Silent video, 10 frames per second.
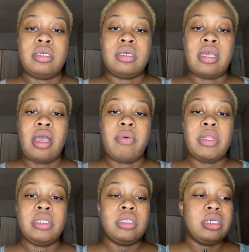how it
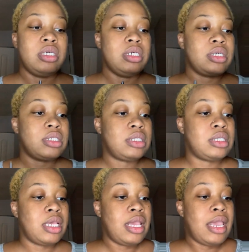looks,
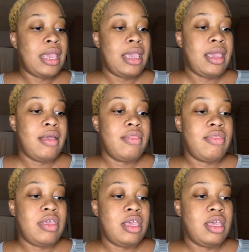and
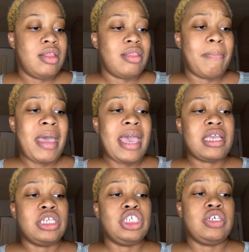then the
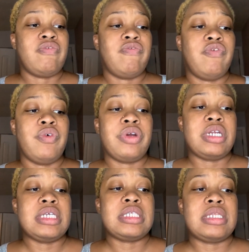packaging for it
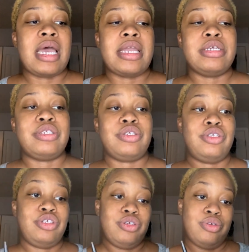is nice
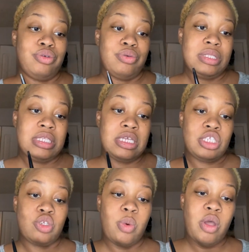too. It says
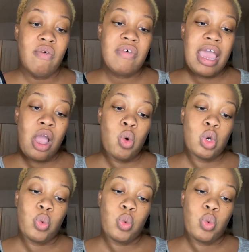12-hour